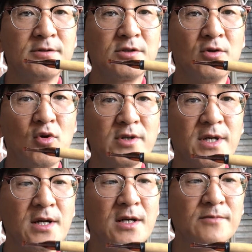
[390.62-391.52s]
corn
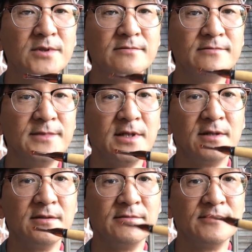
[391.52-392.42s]
cob, and you
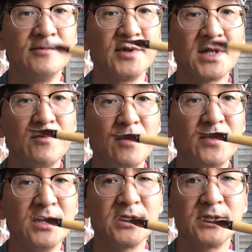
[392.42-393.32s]
know, a couple of
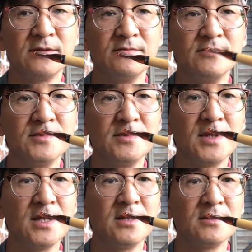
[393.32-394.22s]
bucks,
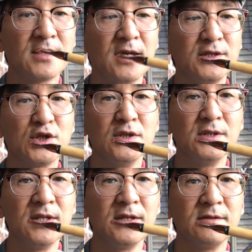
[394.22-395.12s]
tastes
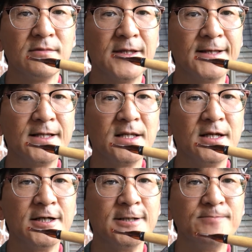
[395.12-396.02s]
good in it.
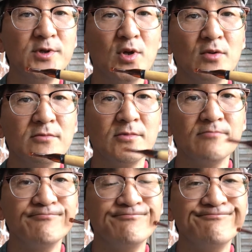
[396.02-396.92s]
You don't
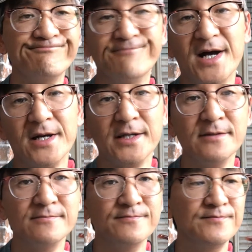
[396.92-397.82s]

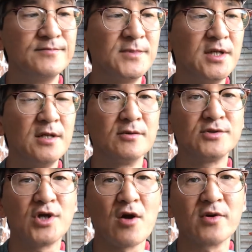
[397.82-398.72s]
mind, you know,
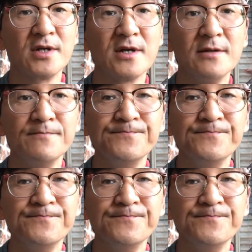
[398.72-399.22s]
charring it up.